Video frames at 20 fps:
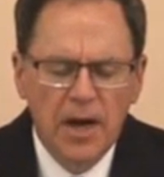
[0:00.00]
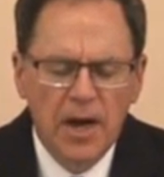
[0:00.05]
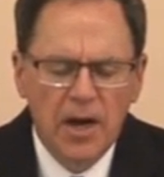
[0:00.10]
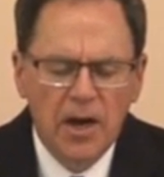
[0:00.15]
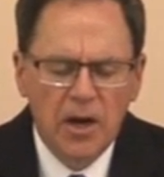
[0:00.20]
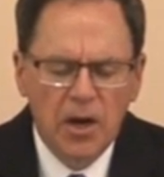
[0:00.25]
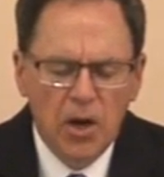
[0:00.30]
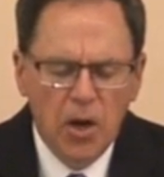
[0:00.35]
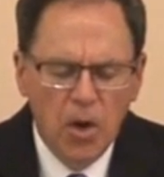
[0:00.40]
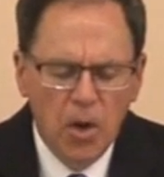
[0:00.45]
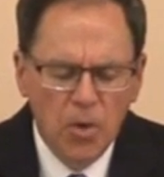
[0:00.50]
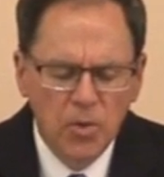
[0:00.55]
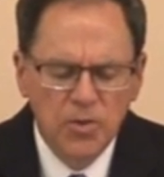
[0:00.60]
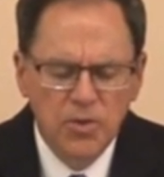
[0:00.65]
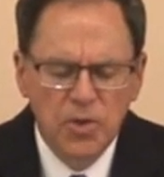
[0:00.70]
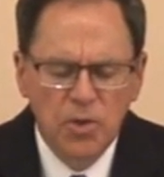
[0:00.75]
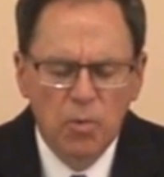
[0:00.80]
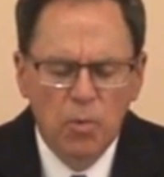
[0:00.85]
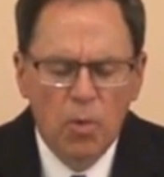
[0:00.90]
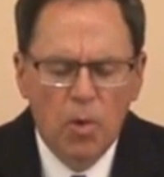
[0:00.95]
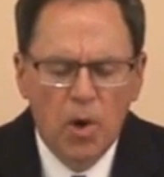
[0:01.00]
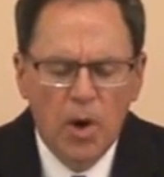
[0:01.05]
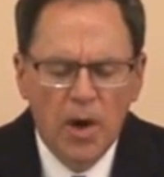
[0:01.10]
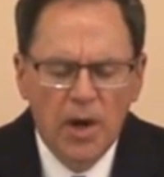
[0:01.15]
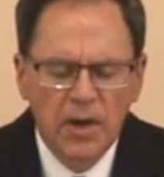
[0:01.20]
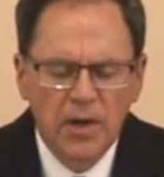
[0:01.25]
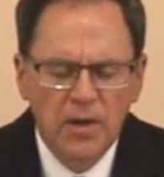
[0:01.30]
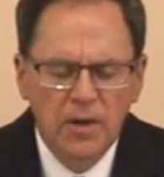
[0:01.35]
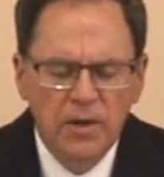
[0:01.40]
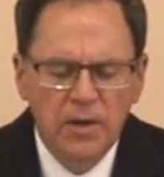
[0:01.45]
a closer
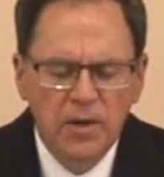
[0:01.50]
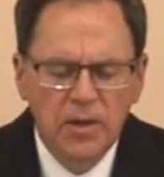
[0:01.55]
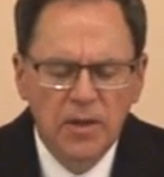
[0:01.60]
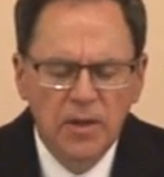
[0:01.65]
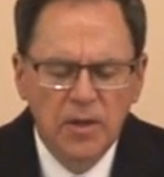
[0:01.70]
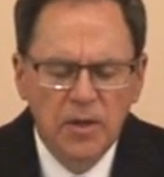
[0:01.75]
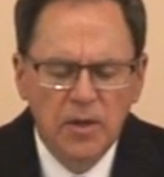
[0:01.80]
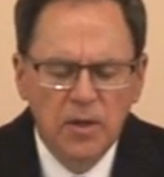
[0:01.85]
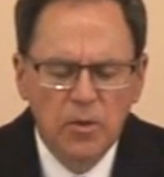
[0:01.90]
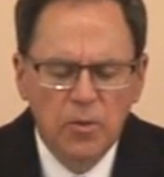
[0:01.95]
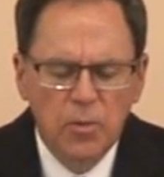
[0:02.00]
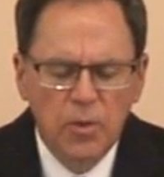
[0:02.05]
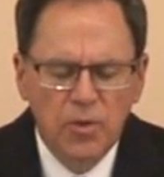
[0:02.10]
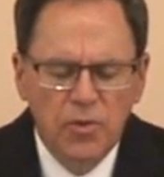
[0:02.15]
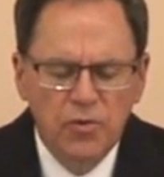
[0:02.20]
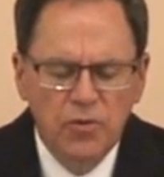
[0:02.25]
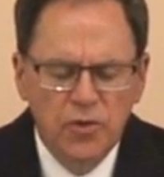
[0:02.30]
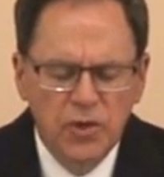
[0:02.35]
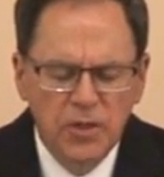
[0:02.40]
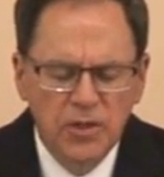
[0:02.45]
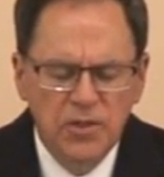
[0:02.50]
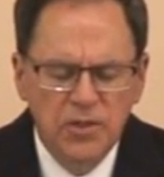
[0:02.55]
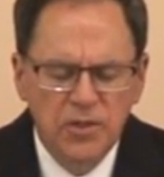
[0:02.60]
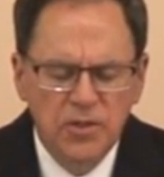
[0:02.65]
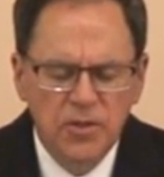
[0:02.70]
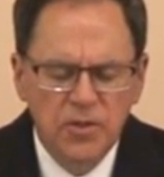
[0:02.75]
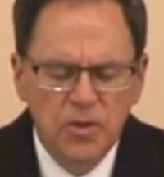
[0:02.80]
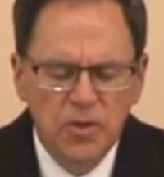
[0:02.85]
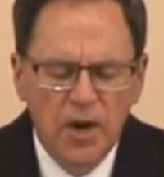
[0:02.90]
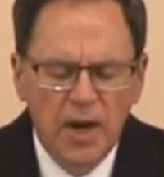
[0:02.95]
walk with
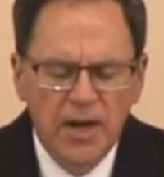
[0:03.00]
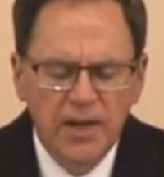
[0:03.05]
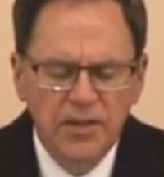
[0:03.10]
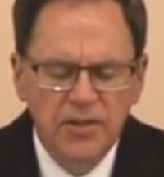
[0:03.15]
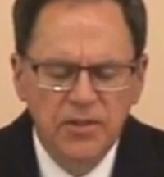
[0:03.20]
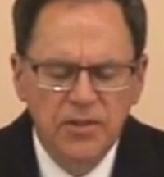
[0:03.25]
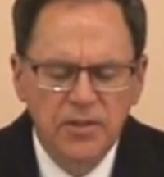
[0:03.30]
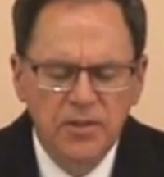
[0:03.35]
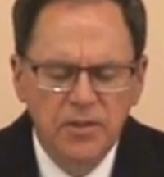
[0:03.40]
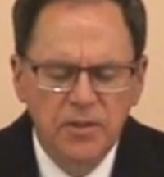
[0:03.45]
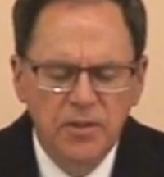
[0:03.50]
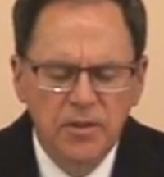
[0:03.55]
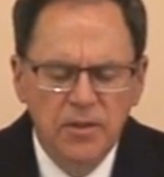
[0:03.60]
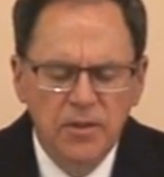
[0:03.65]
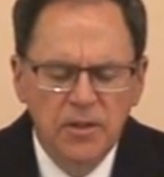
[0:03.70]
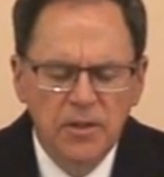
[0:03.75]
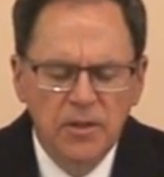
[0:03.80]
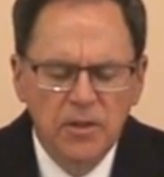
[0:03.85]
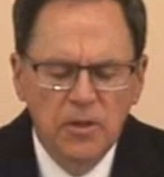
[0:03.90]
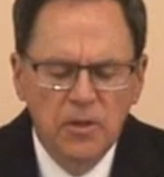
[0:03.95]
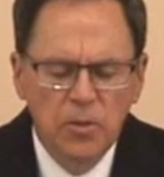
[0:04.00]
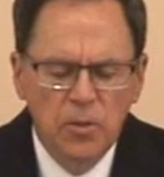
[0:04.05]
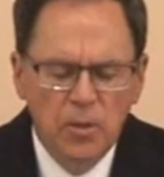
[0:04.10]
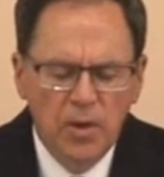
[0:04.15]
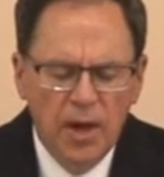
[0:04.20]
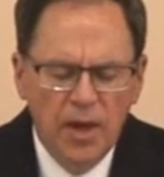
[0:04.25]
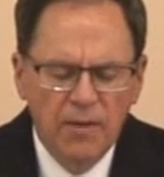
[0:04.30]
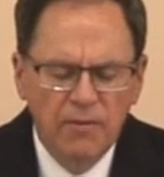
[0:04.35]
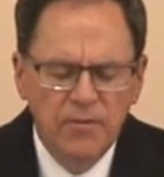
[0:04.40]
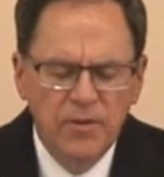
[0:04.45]
Jesus Christ, who
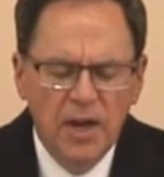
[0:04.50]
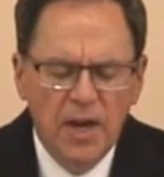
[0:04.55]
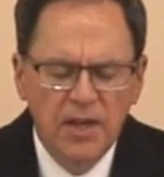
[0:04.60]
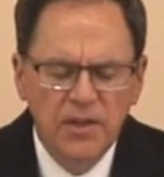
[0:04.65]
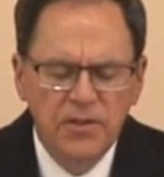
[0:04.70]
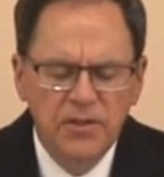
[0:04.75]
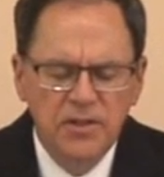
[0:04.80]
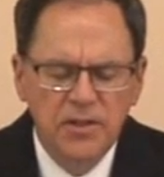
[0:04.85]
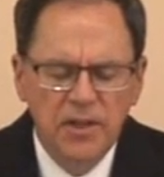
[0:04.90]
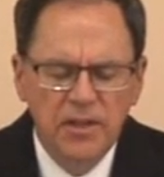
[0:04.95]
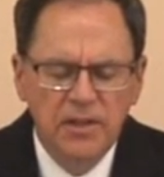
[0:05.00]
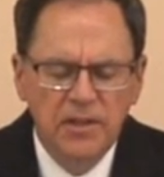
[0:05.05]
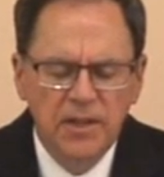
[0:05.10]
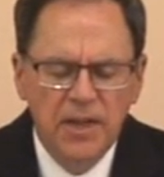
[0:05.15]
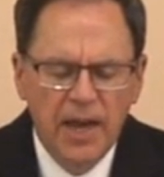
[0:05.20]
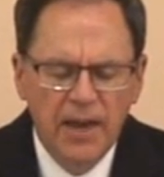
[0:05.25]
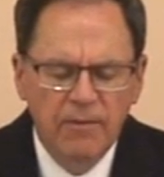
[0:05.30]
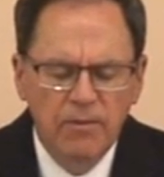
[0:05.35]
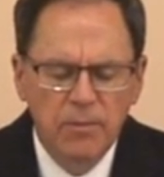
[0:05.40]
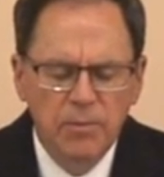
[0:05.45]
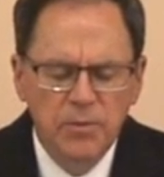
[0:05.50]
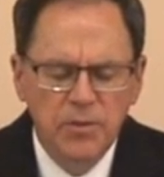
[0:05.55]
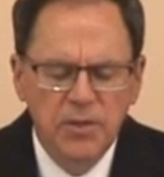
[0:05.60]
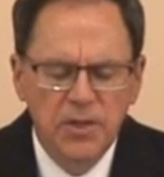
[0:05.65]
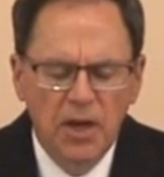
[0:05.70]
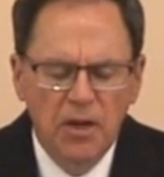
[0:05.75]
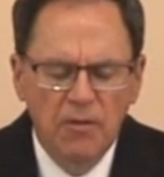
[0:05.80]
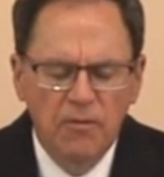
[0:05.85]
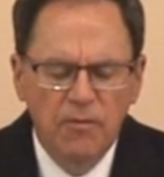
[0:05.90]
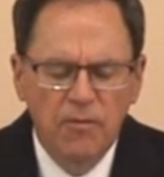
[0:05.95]
loved us and gave
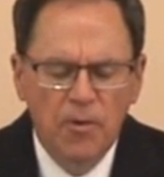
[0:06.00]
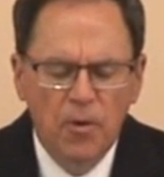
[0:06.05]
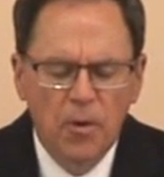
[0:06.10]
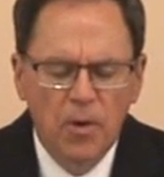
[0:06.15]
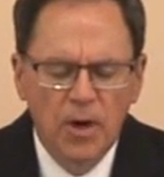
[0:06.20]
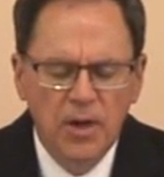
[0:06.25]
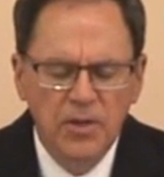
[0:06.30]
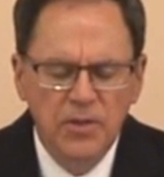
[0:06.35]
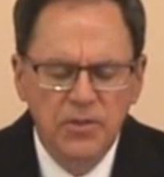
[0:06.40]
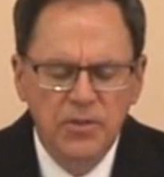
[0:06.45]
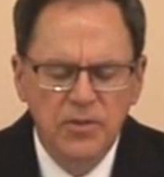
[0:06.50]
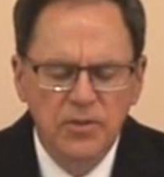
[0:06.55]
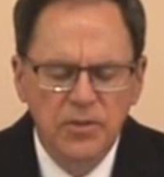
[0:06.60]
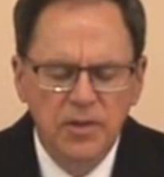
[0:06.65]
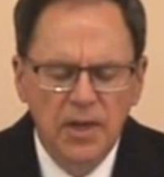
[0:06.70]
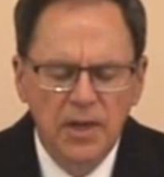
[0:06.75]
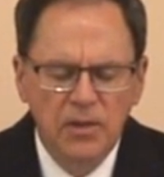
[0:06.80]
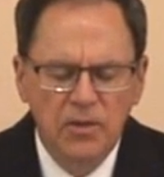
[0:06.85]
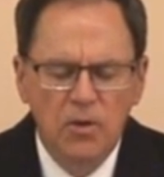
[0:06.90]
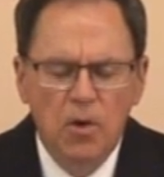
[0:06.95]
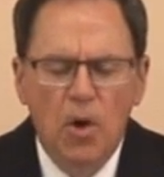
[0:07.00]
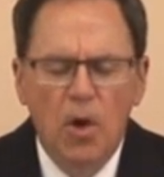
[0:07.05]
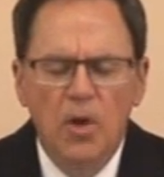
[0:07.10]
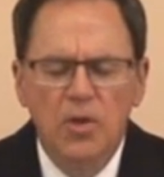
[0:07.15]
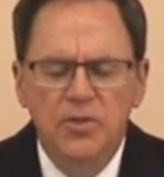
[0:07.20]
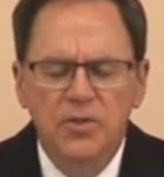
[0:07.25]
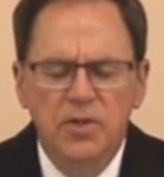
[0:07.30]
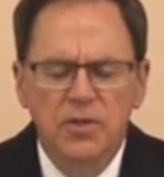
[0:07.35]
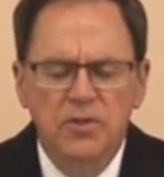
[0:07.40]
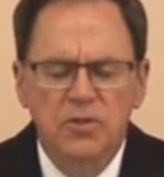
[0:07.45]
himself for us, and
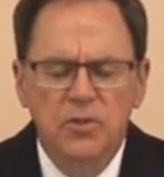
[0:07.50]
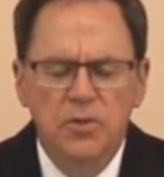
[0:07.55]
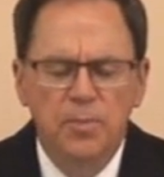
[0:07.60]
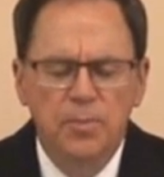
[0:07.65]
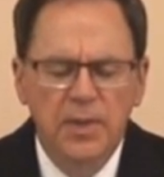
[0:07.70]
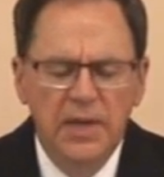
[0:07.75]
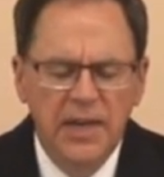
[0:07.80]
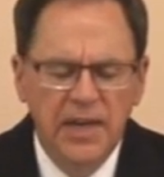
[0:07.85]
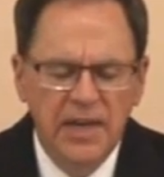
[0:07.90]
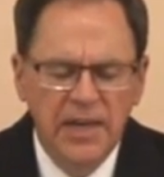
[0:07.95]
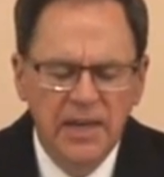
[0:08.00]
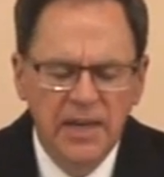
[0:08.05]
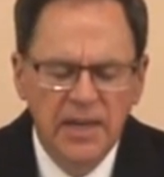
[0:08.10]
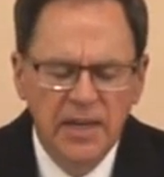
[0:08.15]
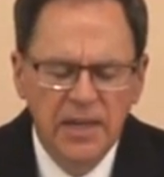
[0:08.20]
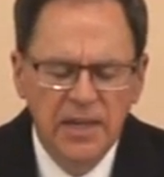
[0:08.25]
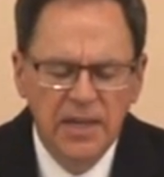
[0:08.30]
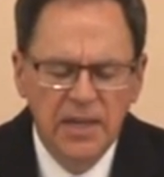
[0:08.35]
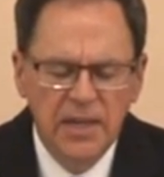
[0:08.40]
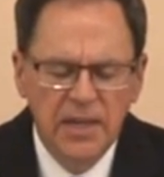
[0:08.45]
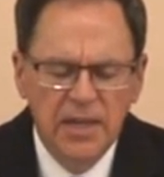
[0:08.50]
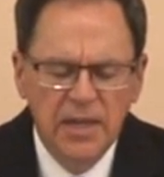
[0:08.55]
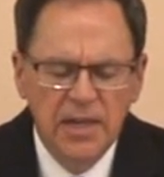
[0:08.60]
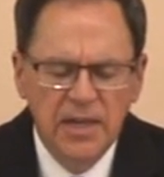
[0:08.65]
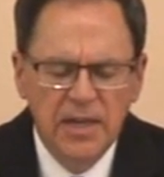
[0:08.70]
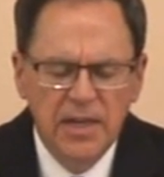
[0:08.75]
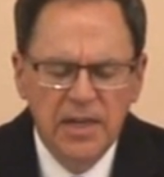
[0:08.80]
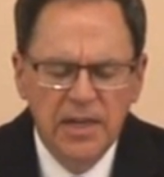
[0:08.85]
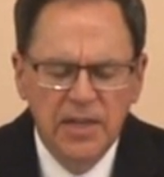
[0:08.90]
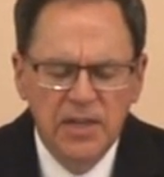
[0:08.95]
calls us to be
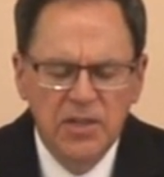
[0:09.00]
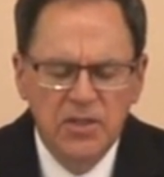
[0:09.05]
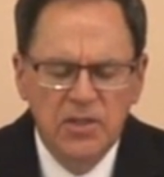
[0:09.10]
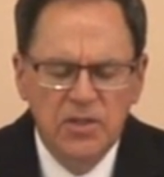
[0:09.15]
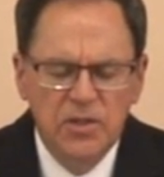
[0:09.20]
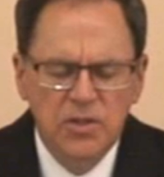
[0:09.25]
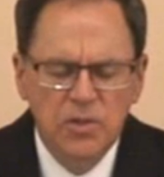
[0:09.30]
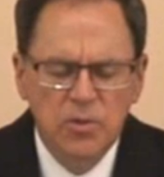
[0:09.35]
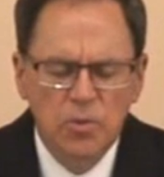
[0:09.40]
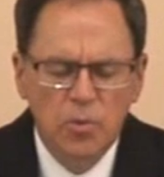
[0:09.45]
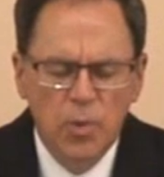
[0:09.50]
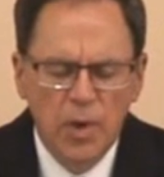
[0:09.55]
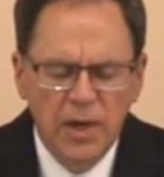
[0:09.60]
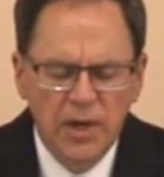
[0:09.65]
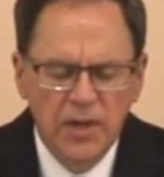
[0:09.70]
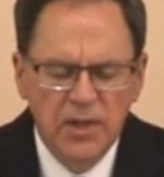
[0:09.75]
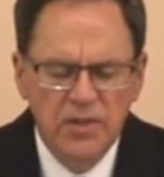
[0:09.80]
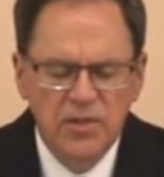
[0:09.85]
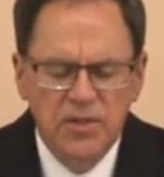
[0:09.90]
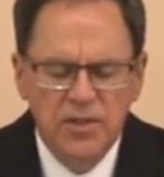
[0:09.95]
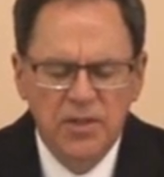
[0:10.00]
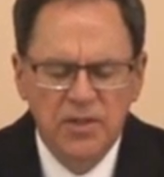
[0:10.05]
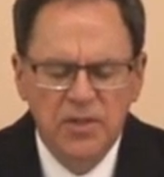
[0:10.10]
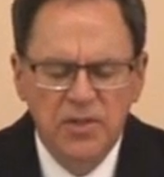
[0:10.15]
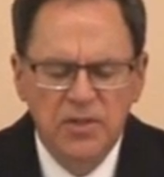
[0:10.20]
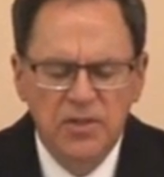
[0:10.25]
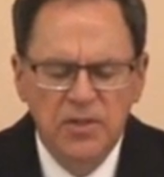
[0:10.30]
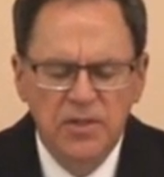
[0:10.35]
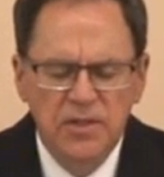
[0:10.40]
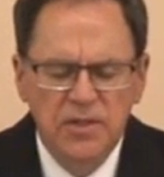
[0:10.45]
his
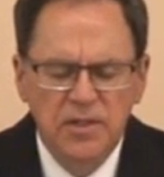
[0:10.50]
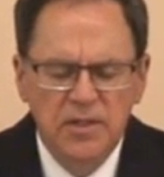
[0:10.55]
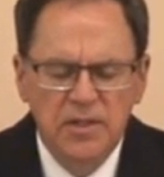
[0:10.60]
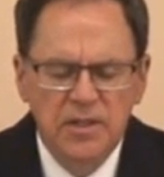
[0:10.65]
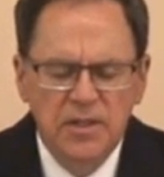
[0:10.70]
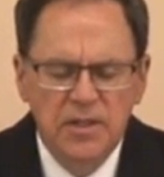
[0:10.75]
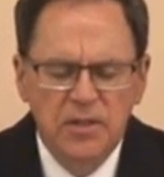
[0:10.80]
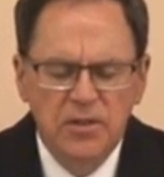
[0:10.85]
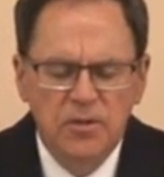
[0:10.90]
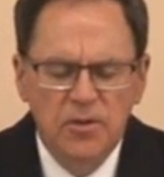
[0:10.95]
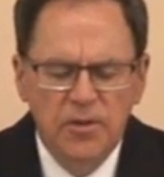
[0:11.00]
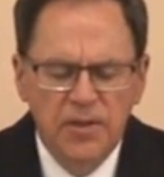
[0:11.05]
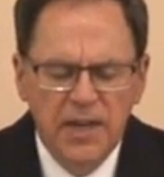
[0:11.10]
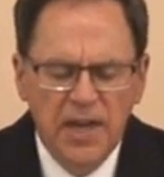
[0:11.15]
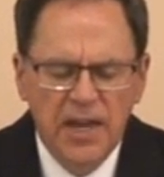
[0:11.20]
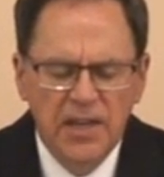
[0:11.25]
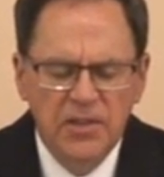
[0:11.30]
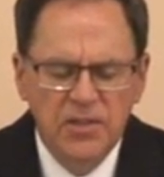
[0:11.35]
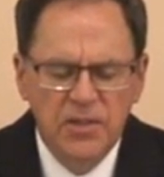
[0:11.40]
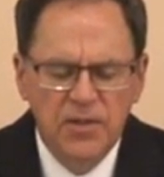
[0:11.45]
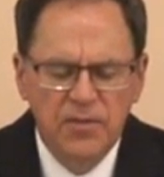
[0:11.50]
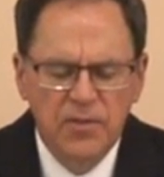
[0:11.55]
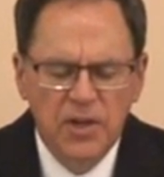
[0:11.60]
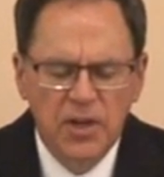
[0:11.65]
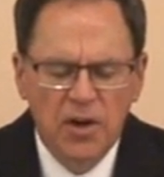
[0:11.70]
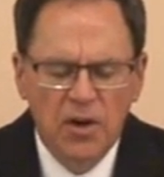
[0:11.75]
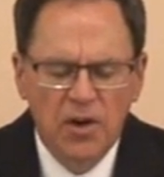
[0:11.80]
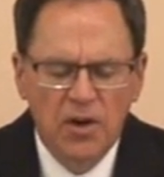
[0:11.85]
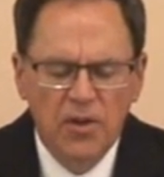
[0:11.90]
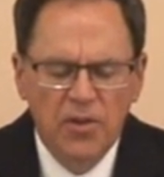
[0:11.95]
witnesses to the ends of
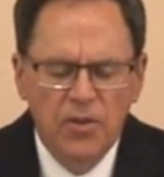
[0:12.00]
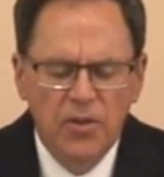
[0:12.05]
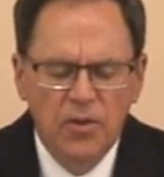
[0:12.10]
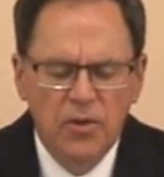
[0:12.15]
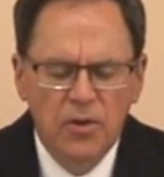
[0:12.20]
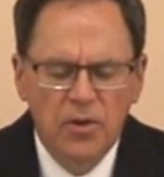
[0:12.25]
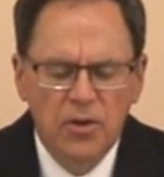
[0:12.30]
the earth.